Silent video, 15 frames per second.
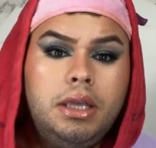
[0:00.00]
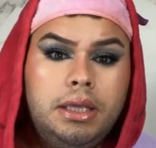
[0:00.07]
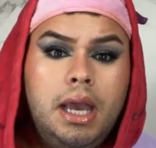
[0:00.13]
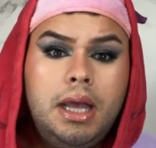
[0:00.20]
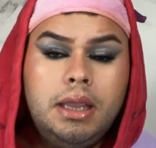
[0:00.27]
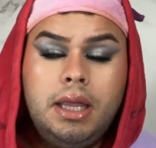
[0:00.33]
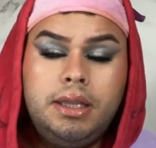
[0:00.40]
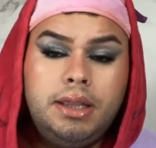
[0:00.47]

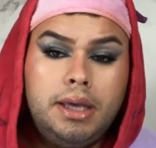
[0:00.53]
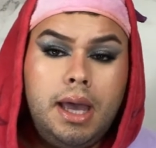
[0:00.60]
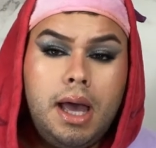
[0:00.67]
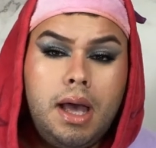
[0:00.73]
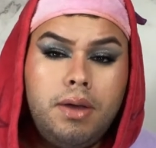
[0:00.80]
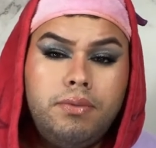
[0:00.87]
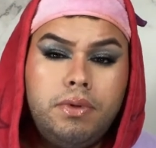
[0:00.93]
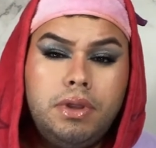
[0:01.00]
Yeah, like they
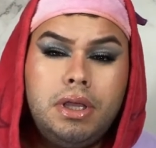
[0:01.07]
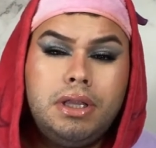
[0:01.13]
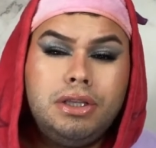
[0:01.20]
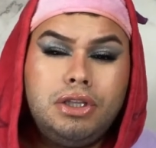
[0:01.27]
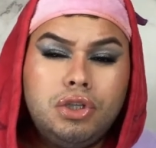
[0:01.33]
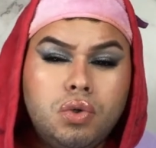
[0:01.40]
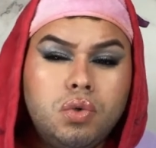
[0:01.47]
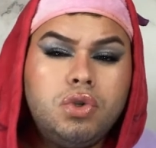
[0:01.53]
have,
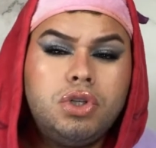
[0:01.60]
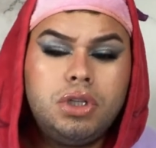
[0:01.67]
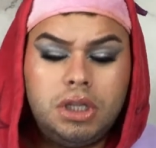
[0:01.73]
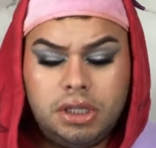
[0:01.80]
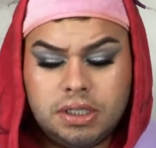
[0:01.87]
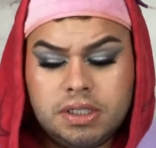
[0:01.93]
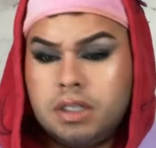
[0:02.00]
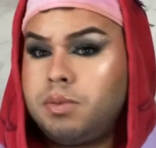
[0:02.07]
usually,
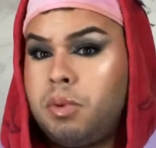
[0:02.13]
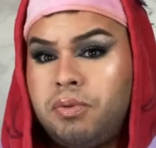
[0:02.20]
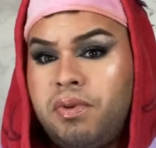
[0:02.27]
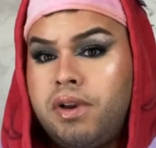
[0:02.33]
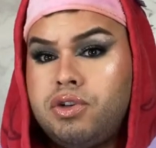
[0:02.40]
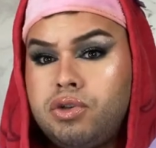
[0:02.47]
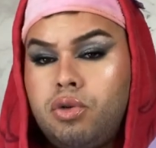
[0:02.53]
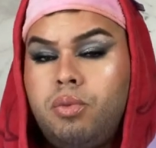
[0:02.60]
this is a
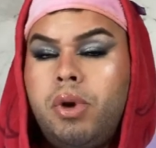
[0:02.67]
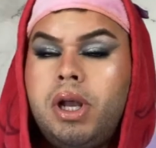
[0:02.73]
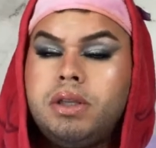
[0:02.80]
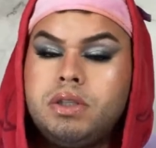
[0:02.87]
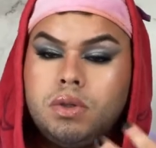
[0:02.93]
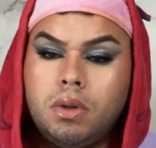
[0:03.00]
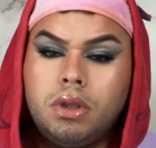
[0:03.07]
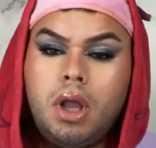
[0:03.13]
professional brand.
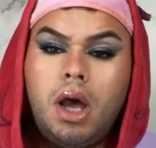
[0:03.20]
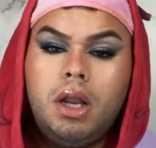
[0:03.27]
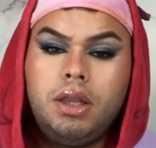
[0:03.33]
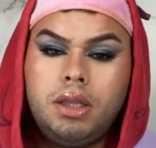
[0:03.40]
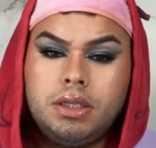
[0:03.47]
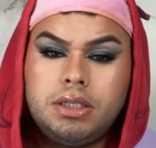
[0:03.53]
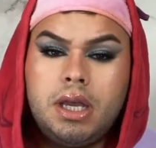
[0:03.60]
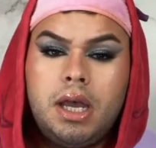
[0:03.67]
So a lot
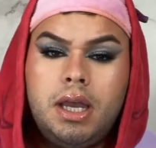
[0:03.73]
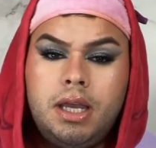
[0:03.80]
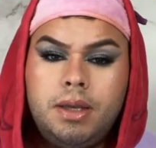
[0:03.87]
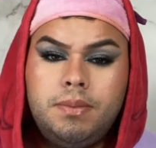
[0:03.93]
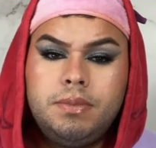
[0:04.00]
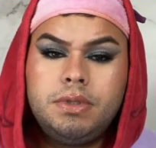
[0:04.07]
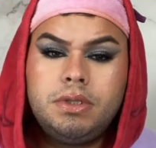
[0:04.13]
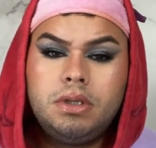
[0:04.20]
of the
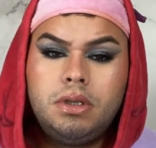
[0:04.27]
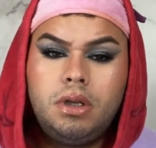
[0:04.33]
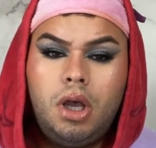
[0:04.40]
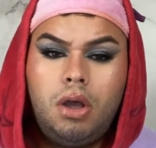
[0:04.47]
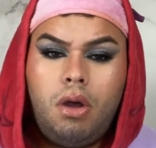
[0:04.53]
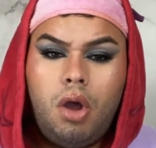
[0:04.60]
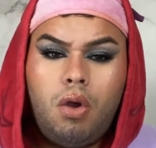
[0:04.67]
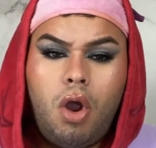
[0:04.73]
times,
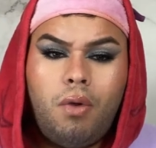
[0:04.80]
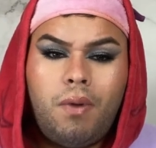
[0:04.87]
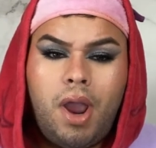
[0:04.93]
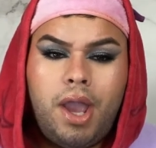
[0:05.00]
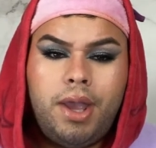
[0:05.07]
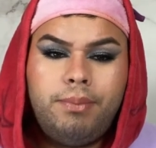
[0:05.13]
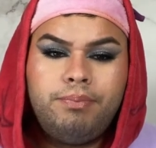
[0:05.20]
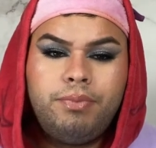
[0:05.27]
really all
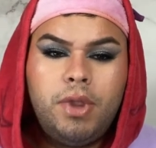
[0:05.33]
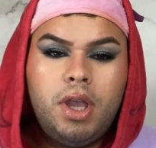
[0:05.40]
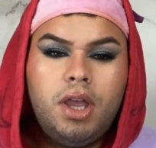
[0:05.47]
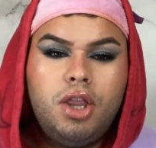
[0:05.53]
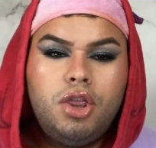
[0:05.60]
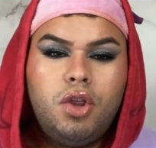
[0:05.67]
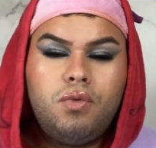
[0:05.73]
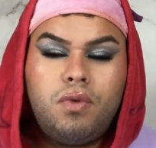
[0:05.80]
right,
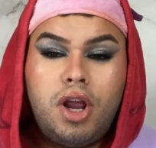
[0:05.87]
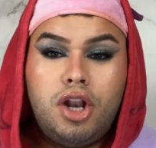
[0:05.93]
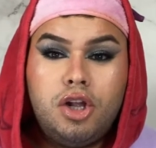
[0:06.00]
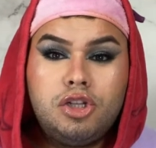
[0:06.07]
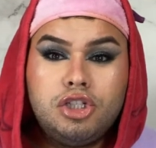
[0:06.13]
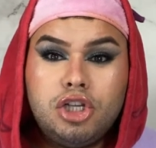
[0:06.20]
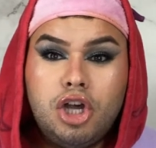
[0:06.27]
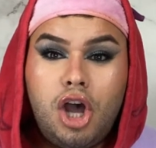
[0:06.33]
the
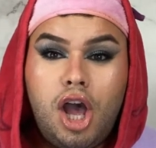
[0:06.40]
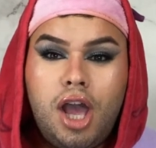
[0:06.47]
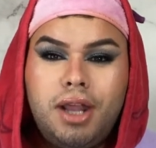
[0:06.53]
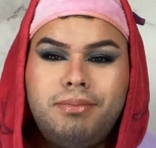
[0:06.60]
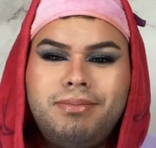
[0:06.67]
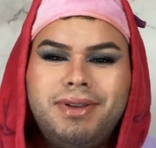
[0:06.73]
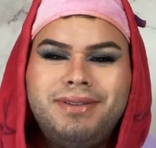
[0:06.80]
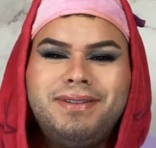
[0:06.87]
retinol's
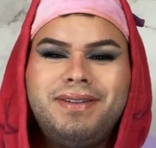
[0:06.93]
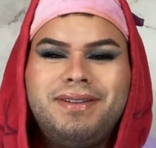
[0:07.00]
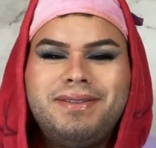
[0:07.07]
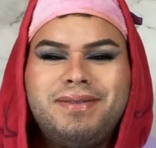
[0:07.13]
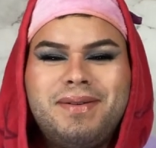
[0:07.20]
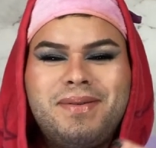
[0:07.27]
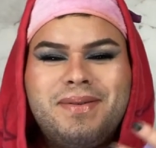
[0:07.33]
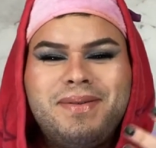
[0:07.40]
good.
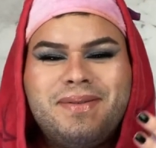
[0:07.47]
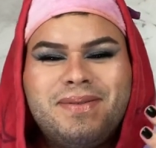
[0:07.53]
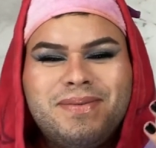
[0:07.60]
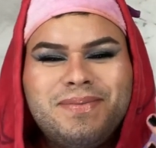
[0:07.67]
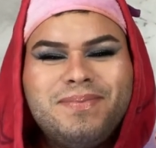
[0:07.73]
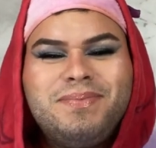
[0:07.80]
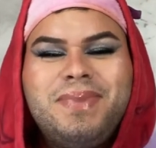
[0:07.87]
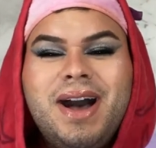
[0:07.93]

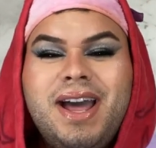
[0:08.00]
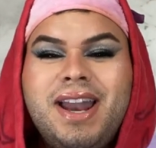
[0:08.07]
But